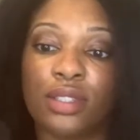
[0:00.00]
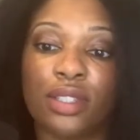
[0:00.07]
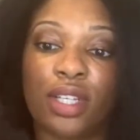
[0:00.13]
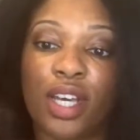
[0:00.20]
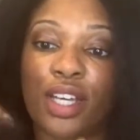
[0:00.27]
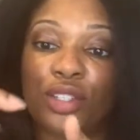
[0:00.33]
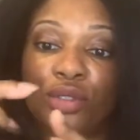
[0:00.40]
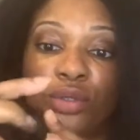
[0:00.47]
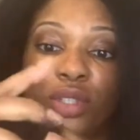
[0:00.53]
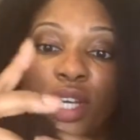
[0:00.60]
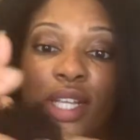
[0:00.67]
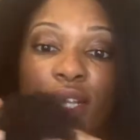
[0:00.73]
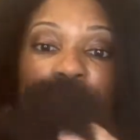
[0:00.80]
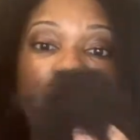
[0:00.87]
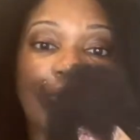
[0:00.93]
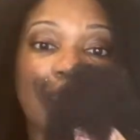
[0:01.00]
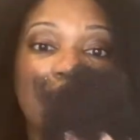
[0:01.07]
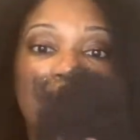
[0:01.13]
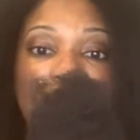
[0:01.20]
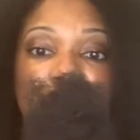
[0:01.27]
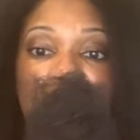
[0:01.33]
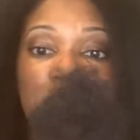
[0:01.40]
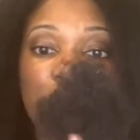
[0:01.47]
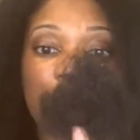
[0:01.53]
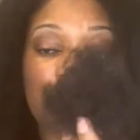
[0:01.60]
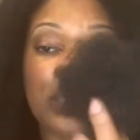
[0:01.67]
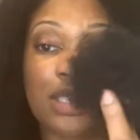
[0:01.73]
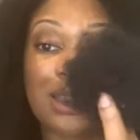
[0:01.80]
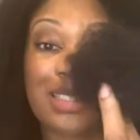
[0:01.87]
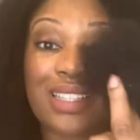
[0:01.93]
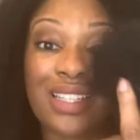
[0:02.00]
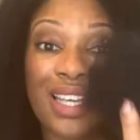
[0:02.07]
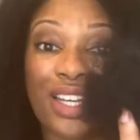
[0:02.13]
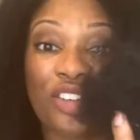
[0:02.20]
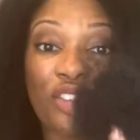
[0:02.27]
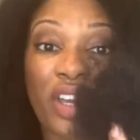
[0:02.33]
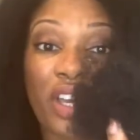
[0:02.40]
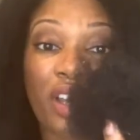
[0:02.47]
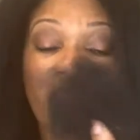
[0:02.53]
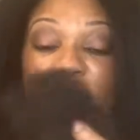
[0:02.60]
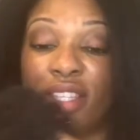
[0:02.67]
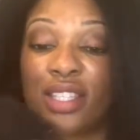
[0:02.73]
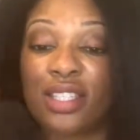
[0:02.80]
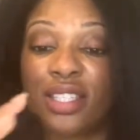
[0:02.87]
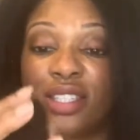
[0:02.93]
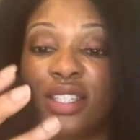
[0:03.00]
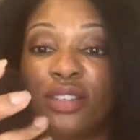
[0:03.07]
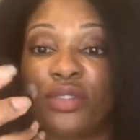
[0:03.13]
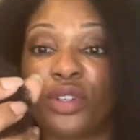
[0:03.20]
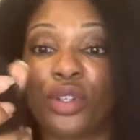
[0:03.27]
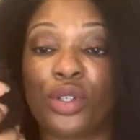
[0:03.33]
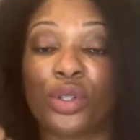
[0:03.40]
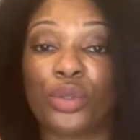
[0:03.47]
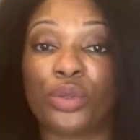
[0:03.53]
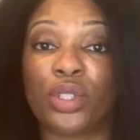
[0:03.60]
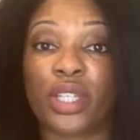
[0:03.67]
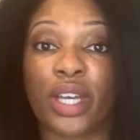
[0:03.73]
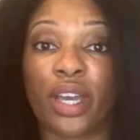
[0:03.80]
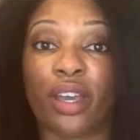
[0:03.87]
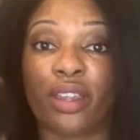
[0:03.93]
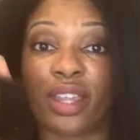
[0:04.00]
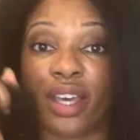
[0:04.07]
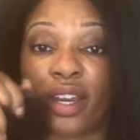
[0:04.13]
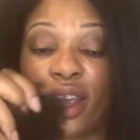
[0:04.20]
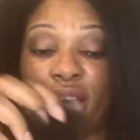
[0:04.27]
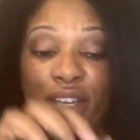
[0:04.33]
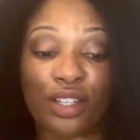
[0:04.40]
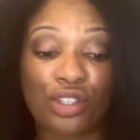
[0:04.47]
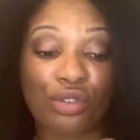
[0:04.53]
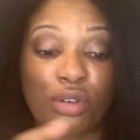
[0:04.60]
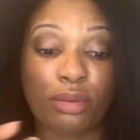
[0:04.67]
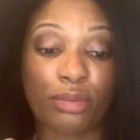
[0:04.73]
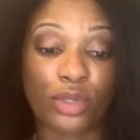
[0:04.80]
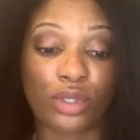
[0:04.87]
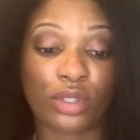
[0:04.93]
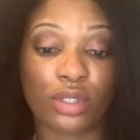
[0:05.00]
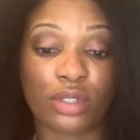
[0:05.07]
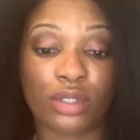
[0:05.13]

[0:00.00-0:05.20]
I do not like this. This is a lot of hair. And this doesn't even include the hair that I trimmed.